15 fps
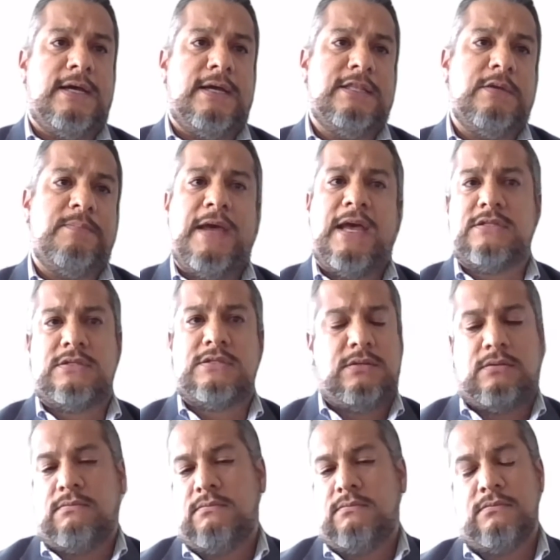In the past,
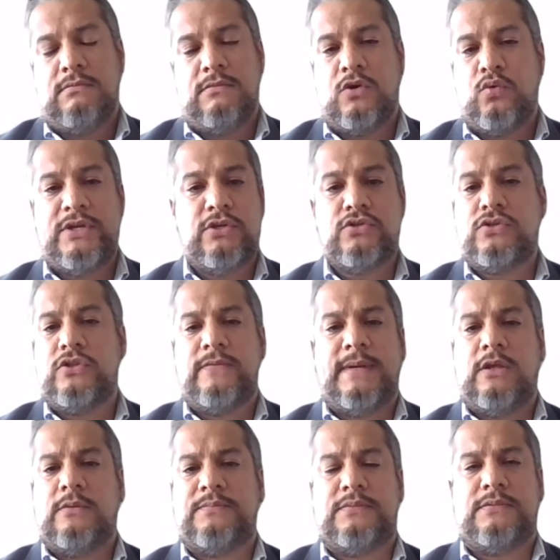we used to
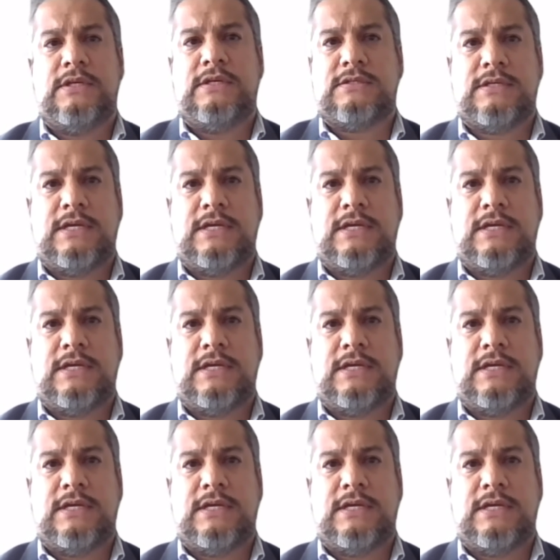develop this